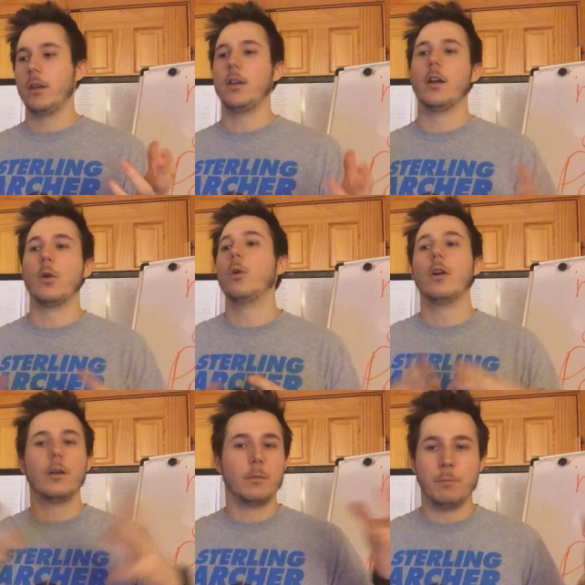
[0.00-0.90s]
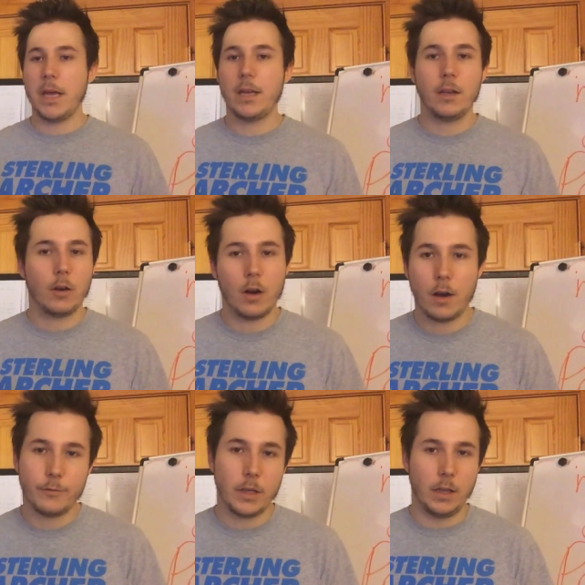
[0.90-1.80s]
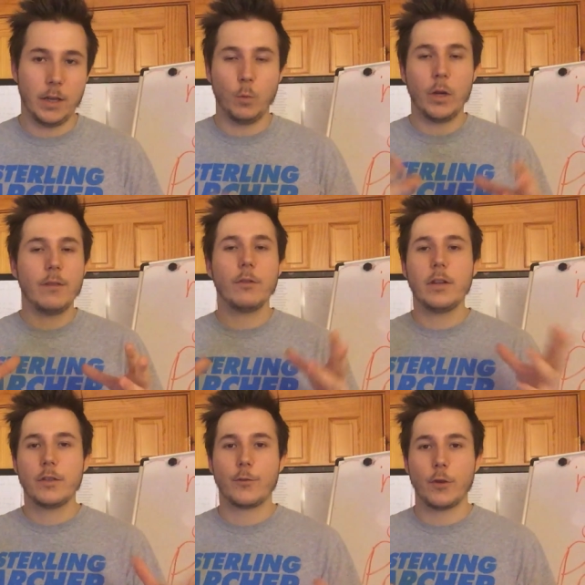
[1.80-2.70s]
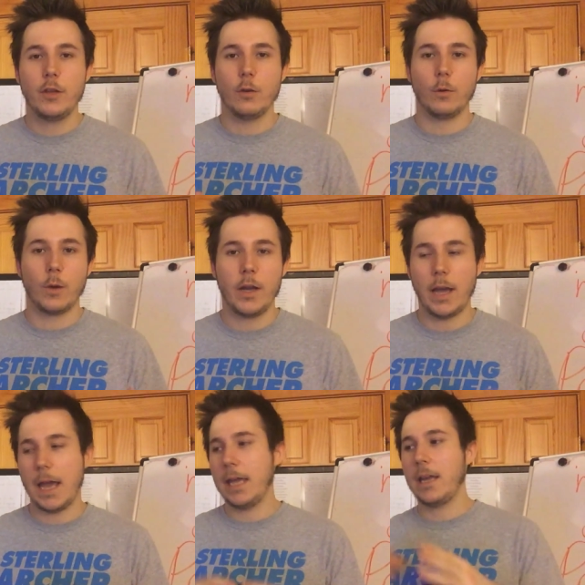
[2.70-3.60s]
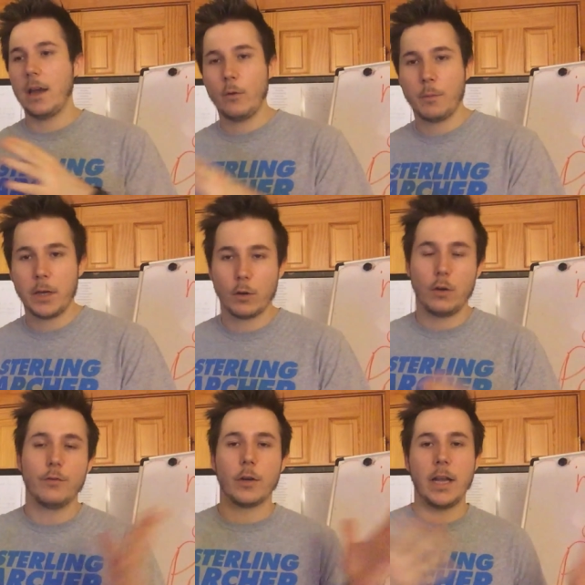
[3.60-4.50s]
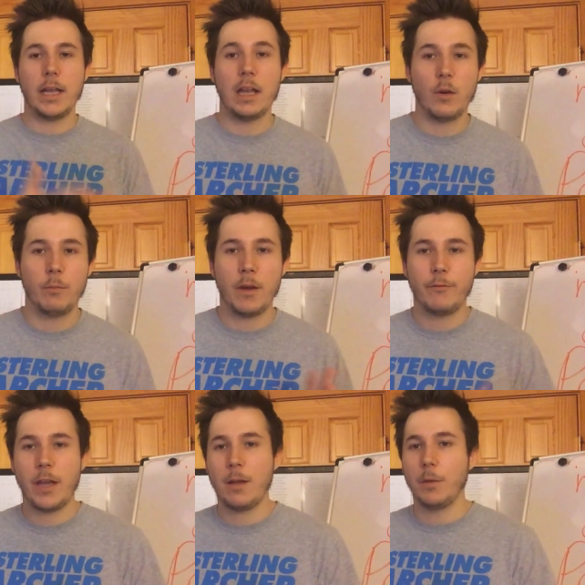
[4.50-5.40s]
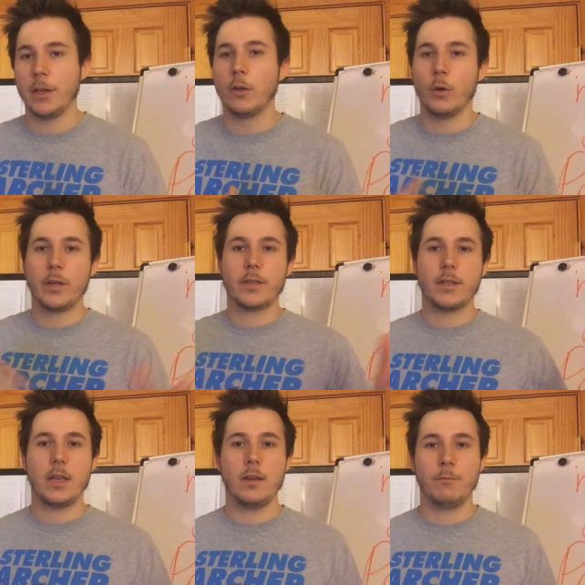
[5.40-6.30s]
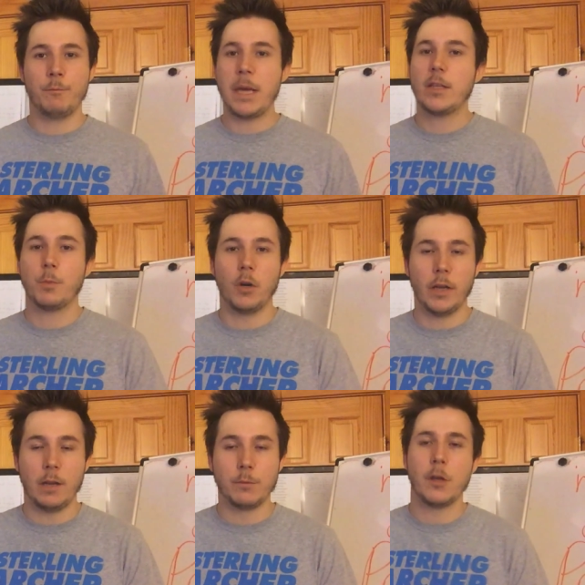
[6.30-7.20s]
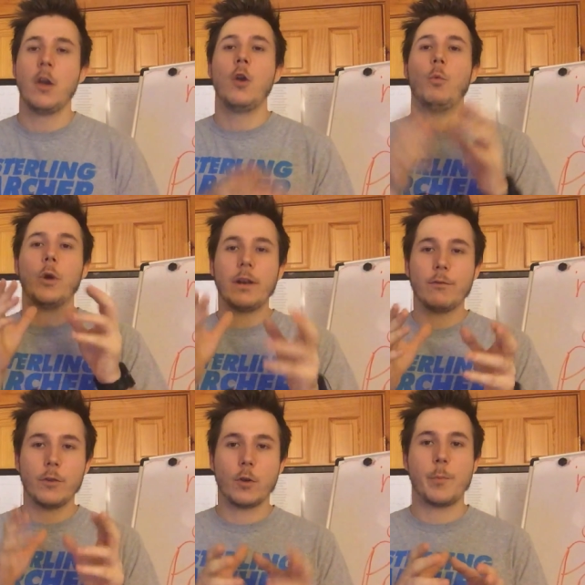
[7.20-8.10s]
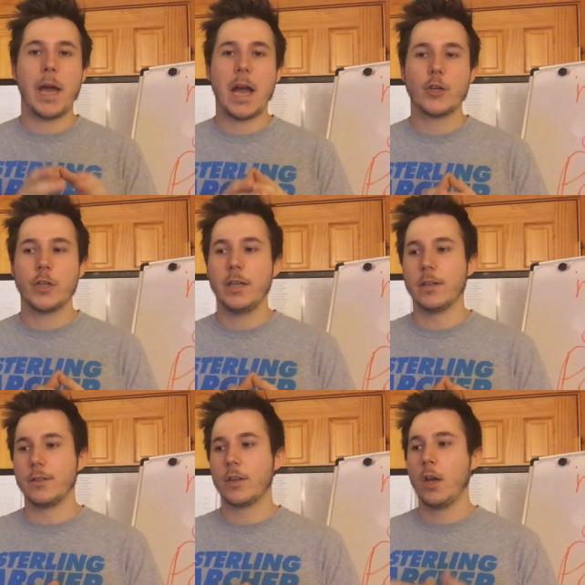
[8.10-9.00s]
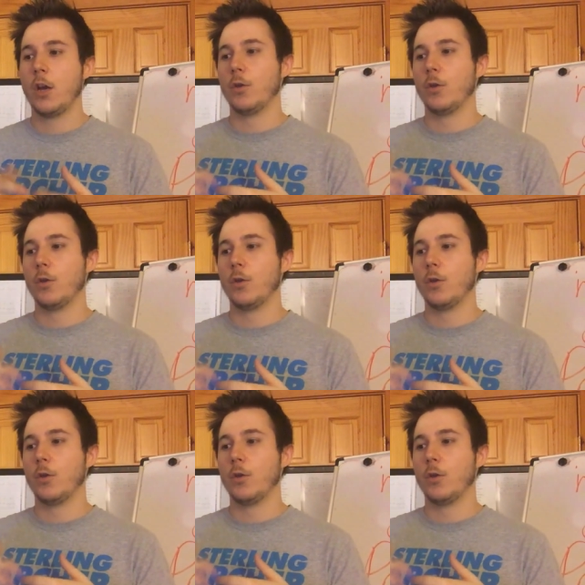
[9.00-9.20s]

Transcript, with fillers: you know, making coffee, like whatever it is for you, right? Hanging out with my girlfriend, hanging out with my family, going to see baseball games, whatever your passion is,